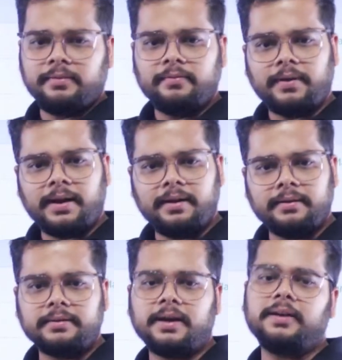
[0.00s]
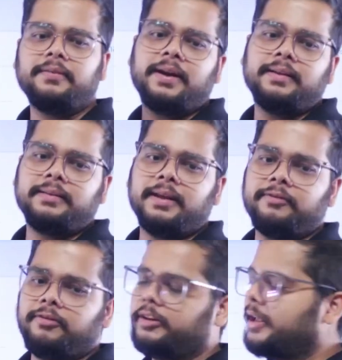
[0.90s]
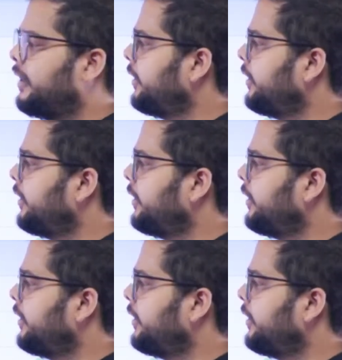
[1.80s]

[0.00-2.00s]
One certificate is there for that.